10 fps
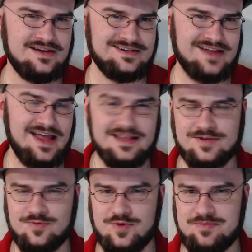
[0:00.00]

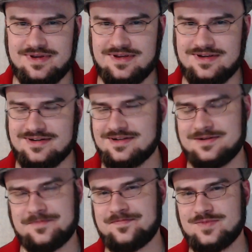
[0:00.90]
Elliot would be
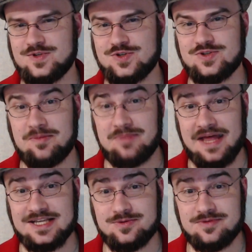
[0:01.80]
just a
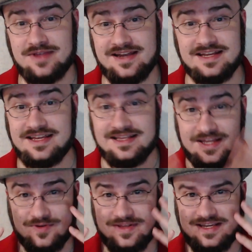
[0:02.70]
blank slate. He
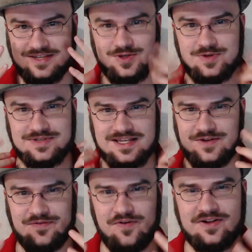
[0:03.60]
literally is using the
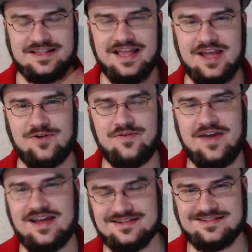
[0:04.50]
default Lego
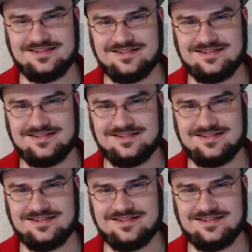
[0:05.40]
face.